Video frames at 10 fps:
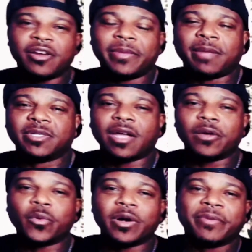My name is
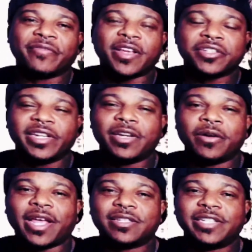Anwar, professionally known
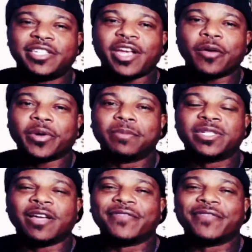as DJ Anwar himself,